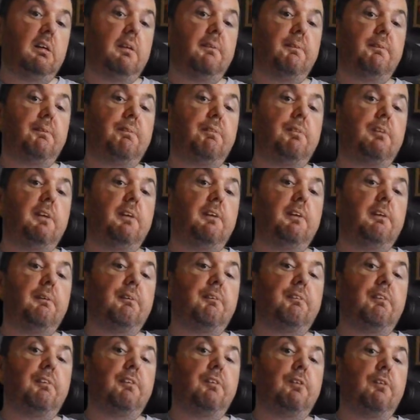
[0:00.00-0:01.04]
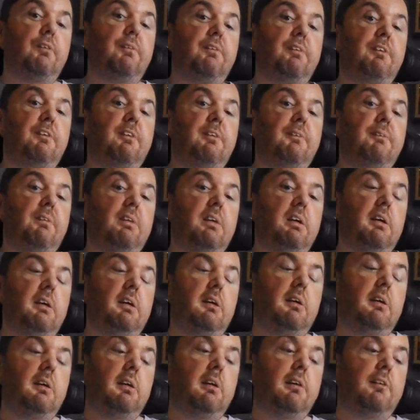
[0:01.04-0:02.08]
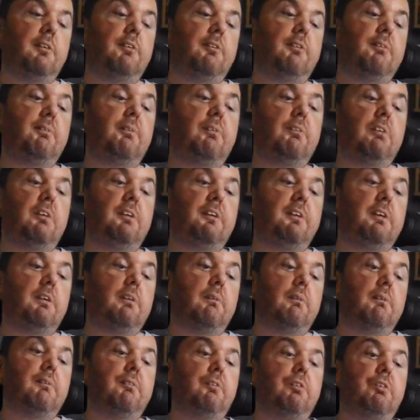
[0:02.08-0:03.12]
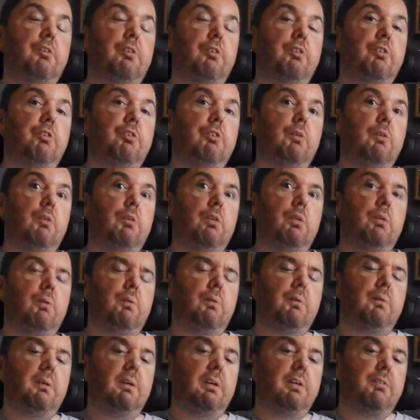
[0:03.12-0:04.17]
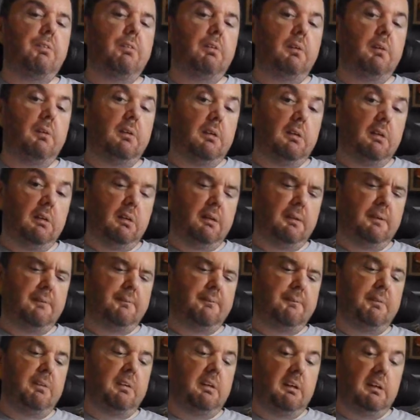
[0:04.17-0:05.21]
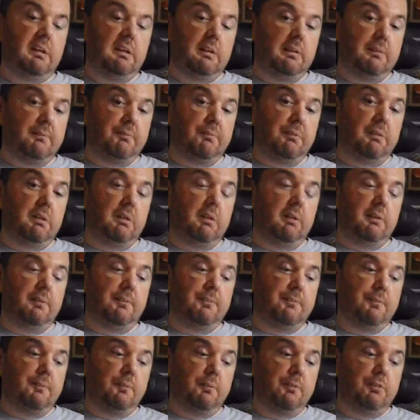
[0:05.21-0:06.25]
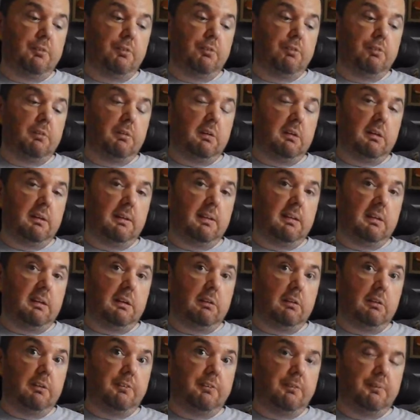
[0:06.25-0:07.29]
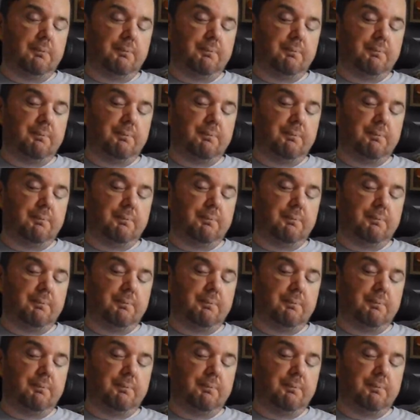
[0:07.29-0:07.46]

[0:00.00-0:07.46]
so I don't know if it's sort of a similar idea or whether it's just chocolate all the way through. But yeah, I'm really looking forward to trying that item.